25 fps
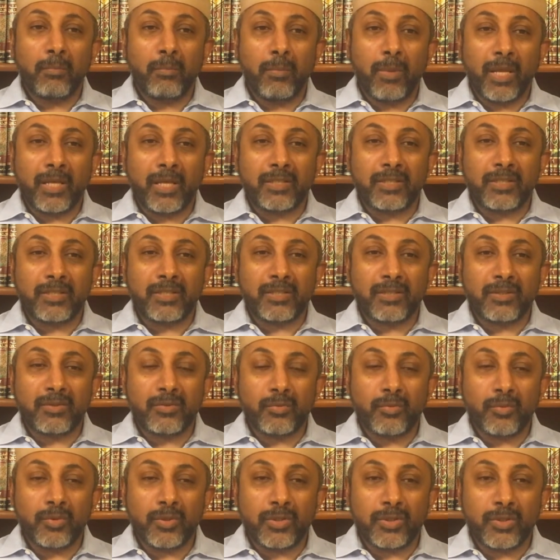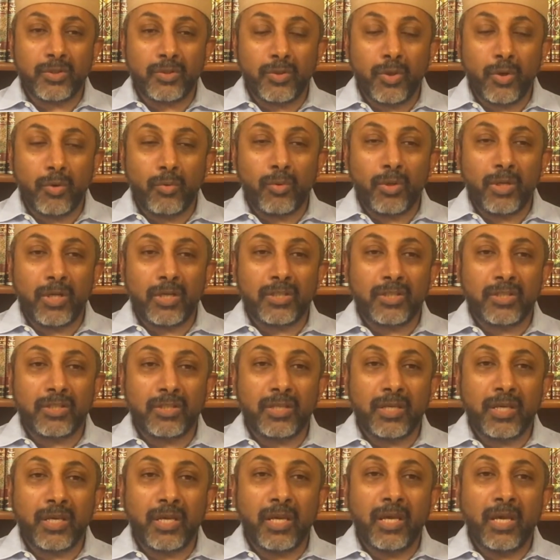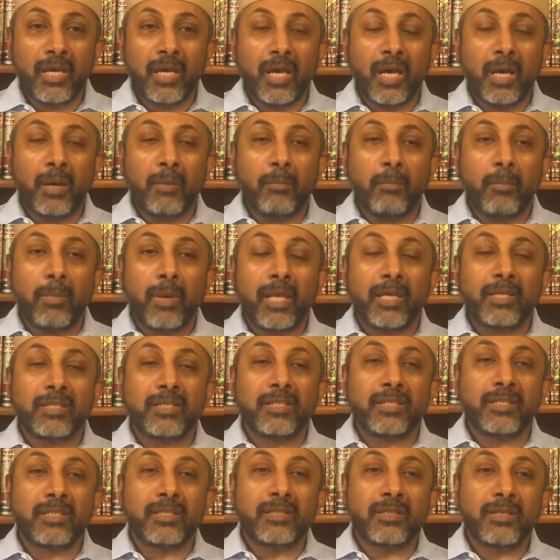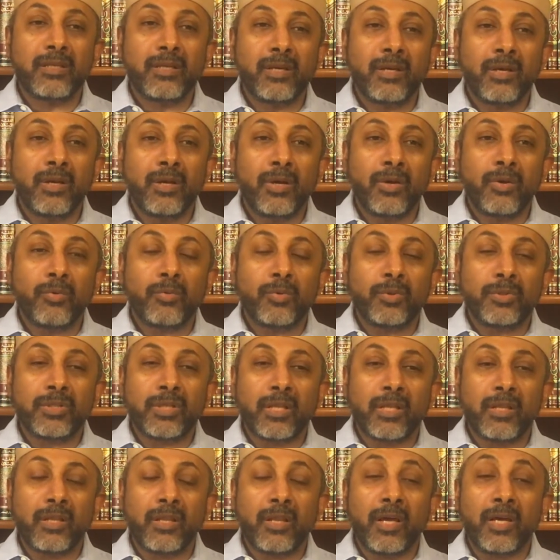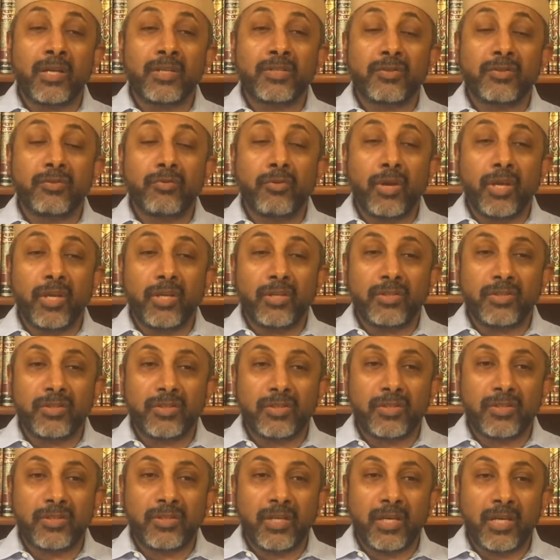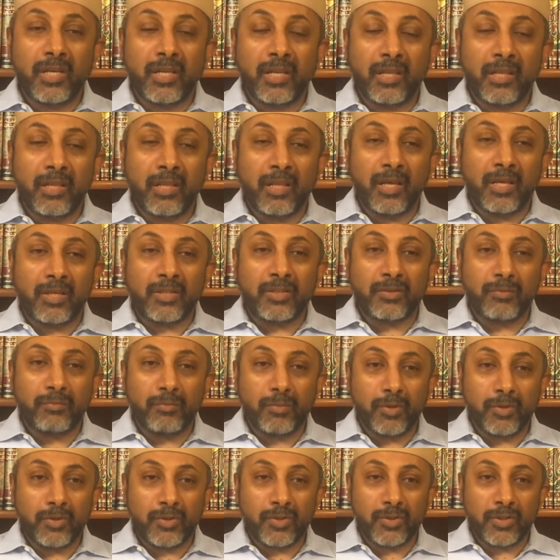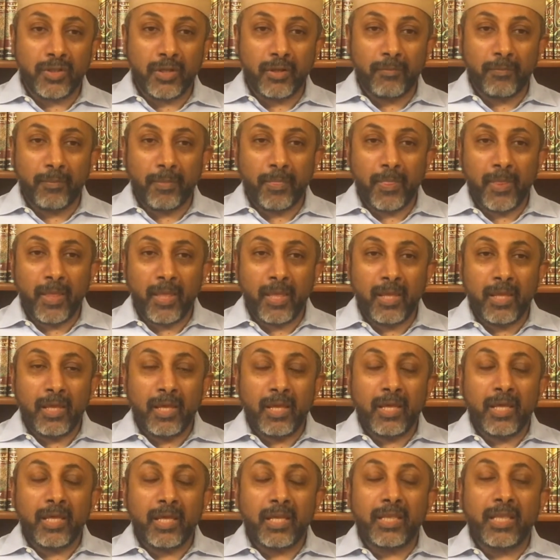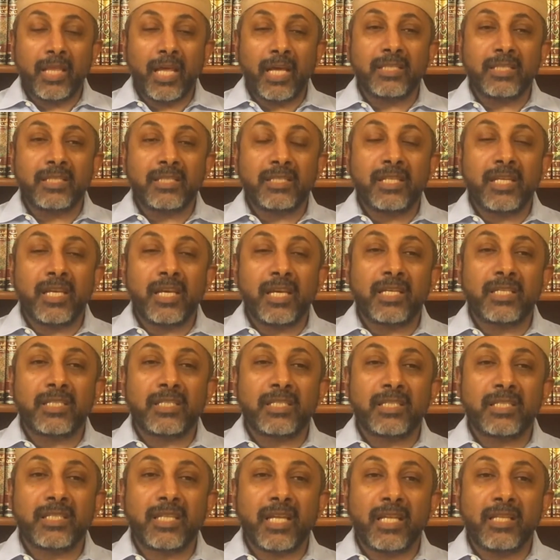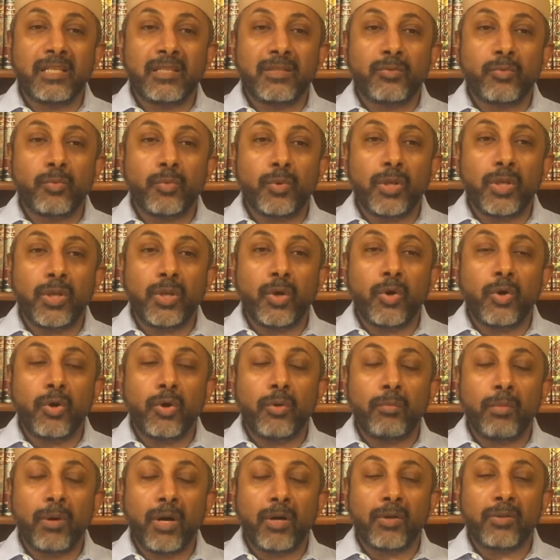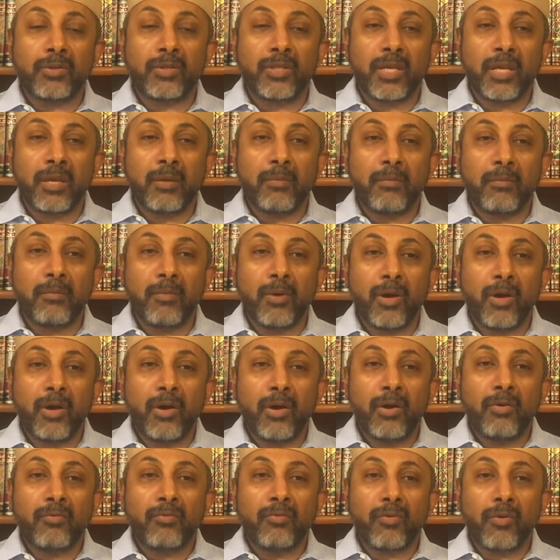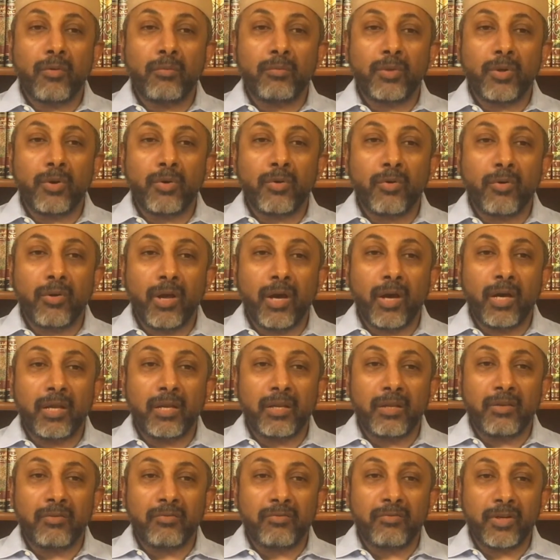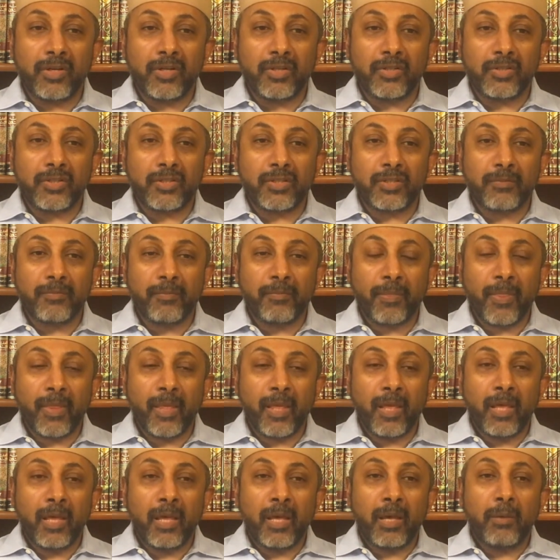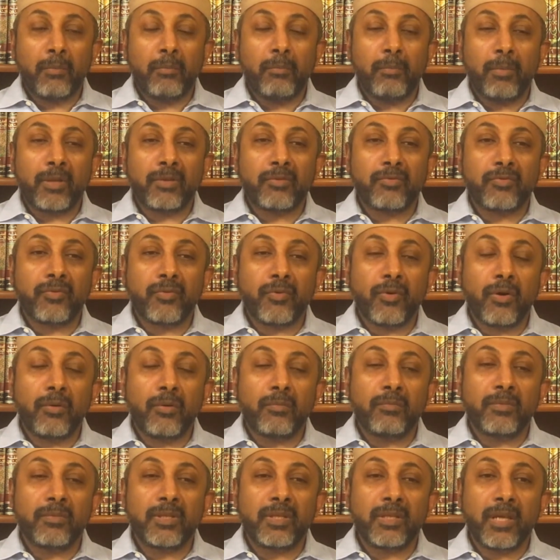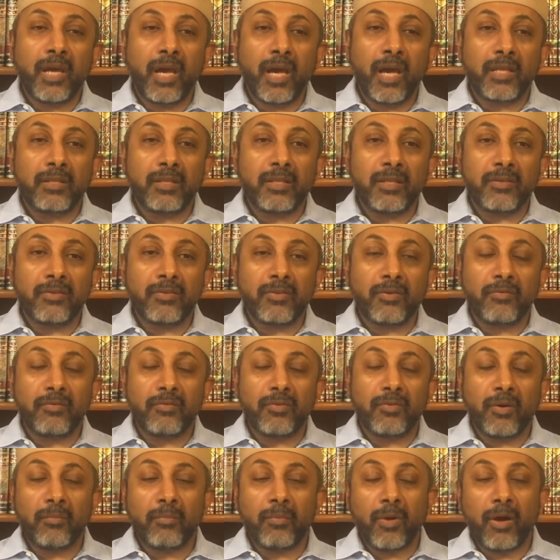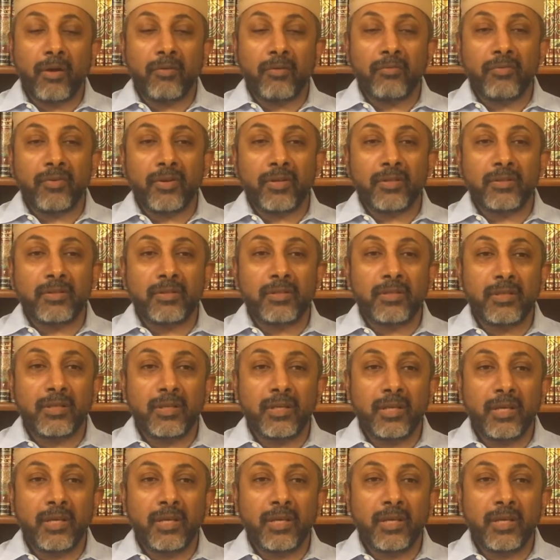blessed with knowledge, and blessed with Allah's grace and Allah's mercy. That's the extent we know about him from the Quranic verse, but from the hadith of the Prophet